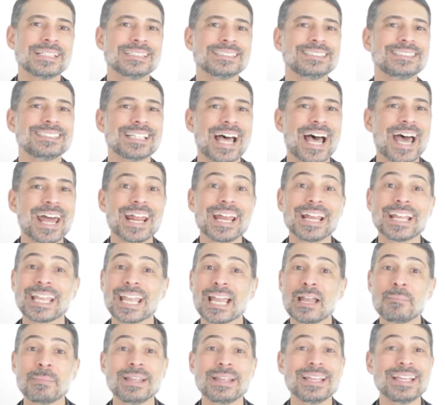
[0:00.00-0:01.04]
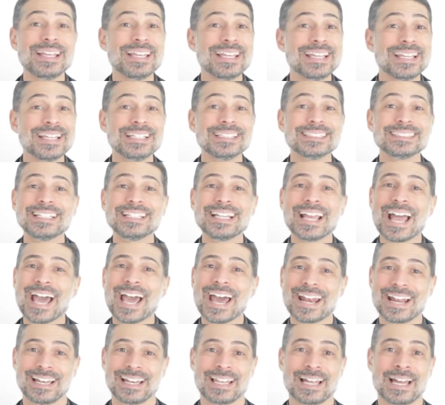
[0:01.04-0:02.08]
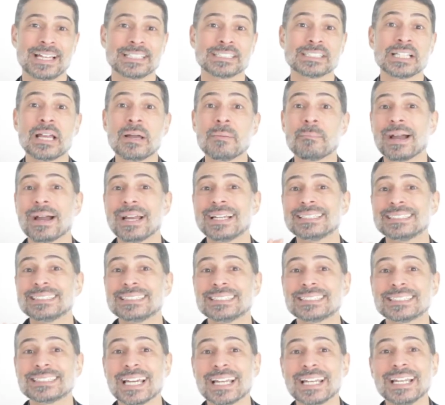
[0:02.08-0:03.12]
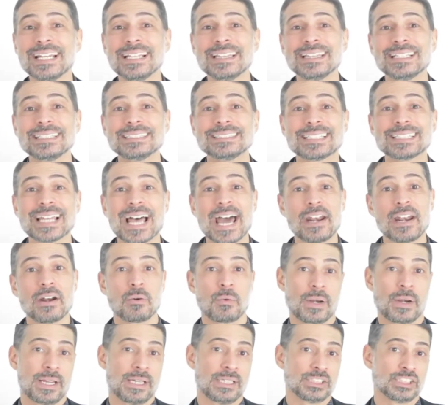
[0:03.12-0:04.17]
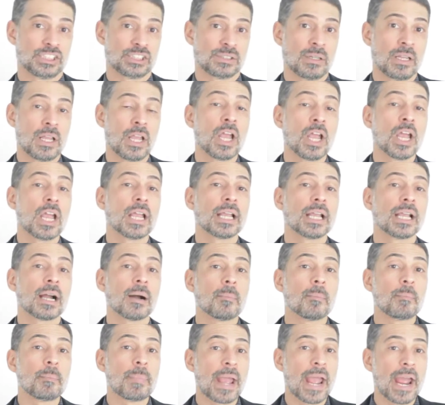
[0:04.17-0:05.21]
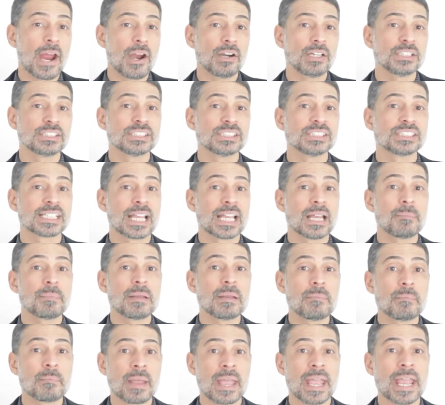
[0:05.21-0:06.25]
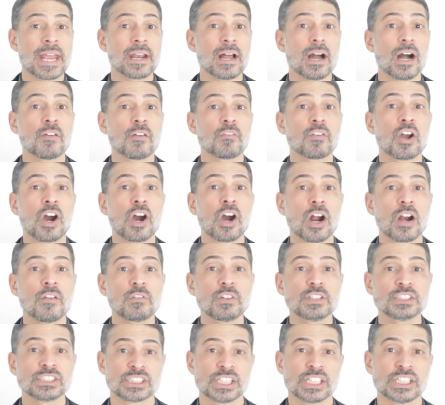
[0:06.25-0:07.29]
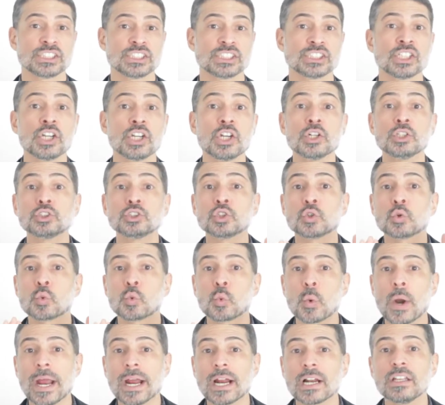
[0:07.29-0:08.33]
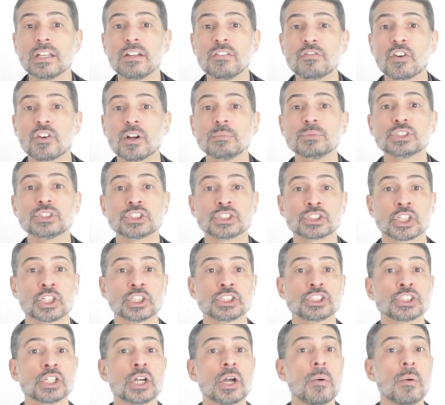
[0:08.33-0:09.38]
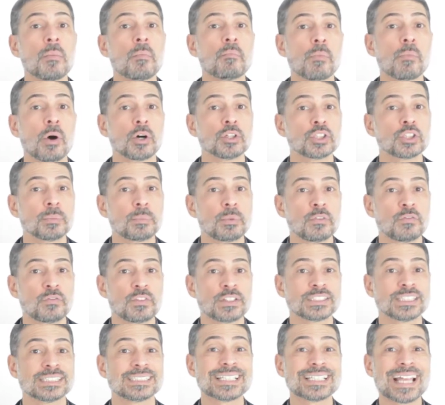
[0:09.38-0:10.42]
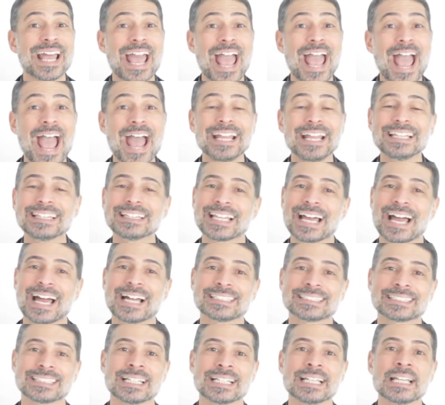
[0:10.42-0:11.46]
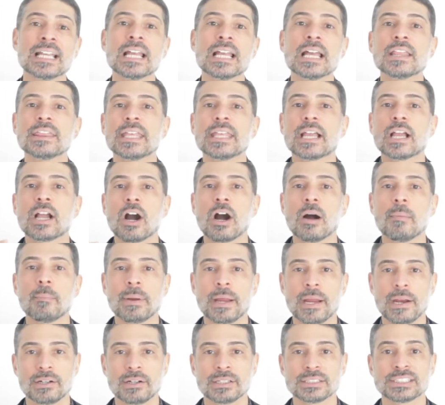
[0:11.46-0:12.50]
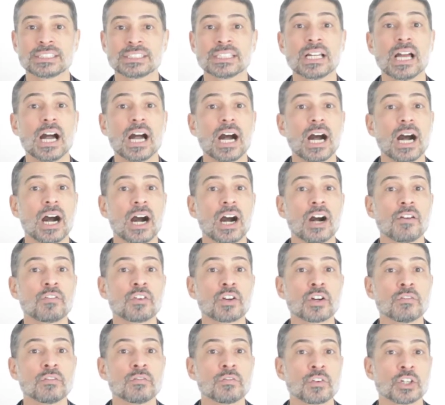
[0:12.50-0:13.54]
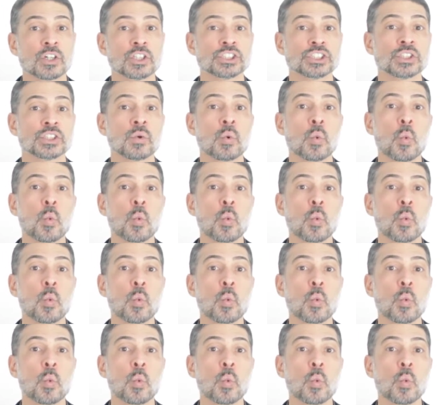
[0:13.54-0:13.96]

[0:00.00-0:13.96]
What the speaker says: Data can be easily analyzed by setting the data range. Comparisons can be made of conversations directly from search, multiple visits, and lastly, the comparison of conversion